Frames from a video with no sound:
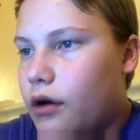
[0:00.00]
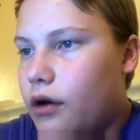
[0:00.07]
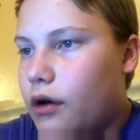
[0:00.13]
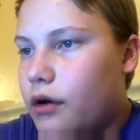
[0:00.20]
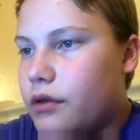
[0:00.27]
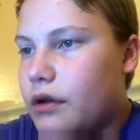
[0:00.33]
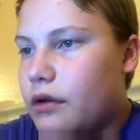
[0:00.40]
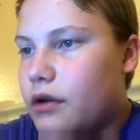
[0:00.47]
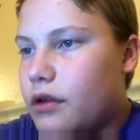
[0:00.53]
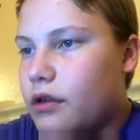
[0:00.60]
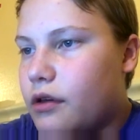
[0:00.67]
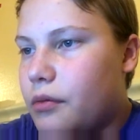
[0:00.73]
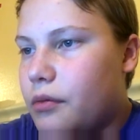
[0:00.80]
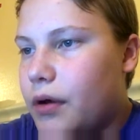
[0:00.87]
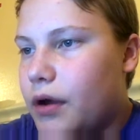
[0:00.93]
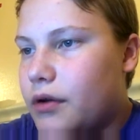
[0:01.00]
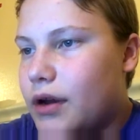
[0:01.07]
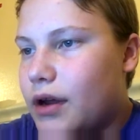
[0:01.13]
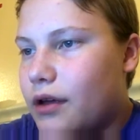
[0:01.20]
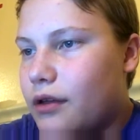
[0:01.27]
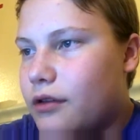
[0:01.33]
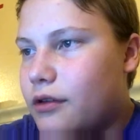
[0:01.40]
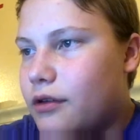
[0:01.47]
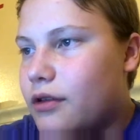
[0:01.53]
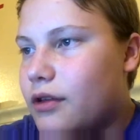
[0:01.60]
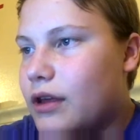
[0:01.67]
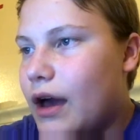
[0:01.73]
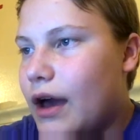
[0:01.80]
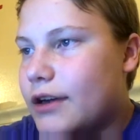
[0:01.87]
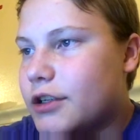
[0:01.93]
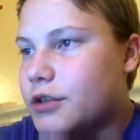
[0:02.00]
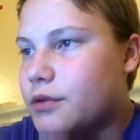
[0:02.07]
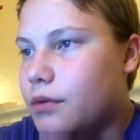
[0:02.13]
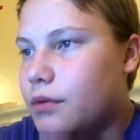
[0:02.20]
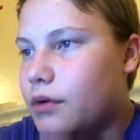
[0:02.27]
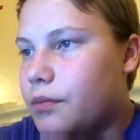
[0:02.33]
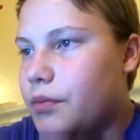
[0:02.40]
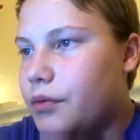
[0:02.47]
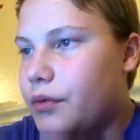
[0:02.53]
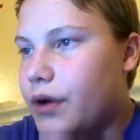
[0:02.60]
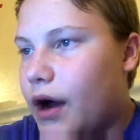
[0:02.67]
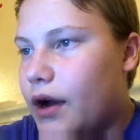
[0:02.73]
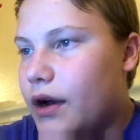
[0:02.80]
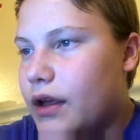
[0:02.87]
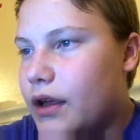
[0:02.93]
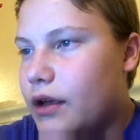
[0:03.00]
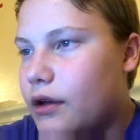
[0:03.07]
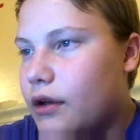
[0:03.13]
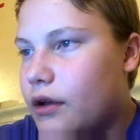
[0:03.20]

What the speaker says: Oh, there it is compared next to the actual Bugatti.